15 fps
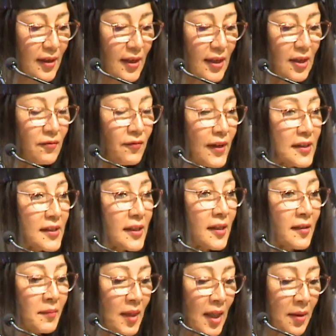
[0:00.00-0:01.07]
Investing
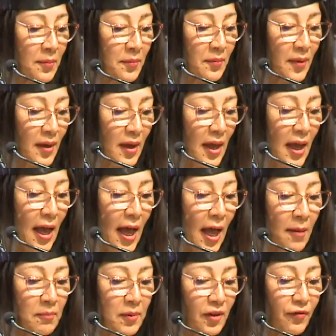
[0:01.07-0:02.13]
in them,
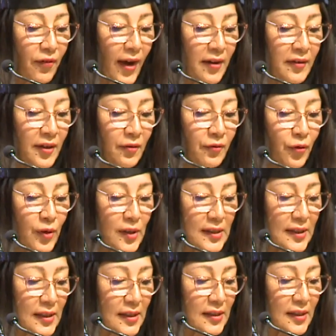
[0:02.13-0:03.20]
amplifying their
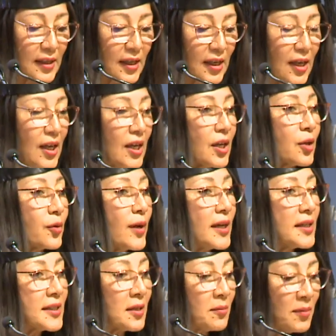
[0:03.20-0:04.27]
voices,
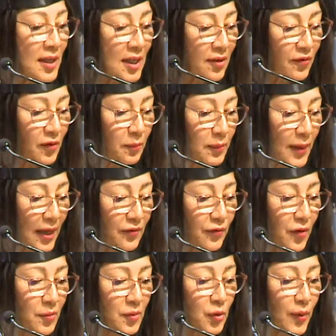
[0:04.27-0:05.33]
creating meaningful
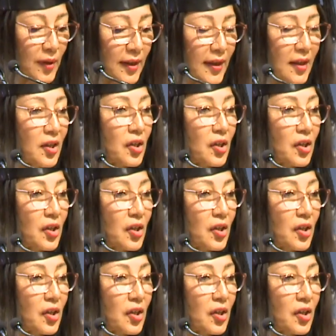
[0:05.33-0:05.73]
platforms where they can